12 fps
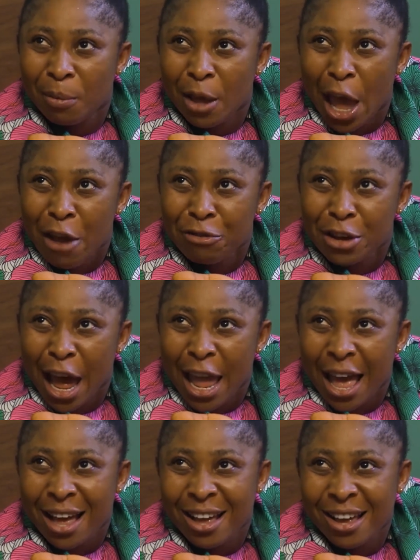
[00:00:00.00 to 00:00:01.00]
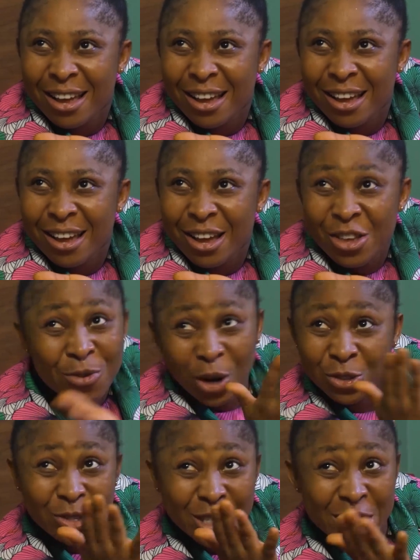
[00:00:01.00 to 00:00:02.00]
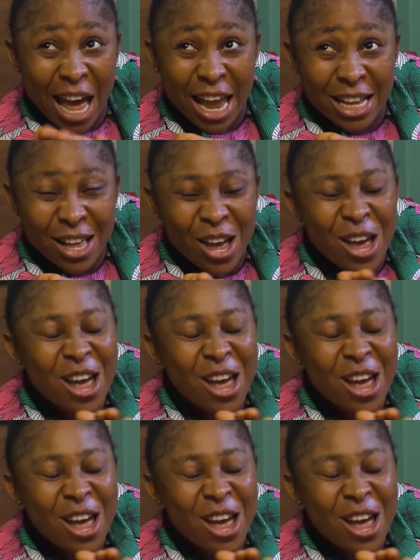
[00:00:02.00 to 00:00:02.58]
Hey, Funaya. You want to deny it?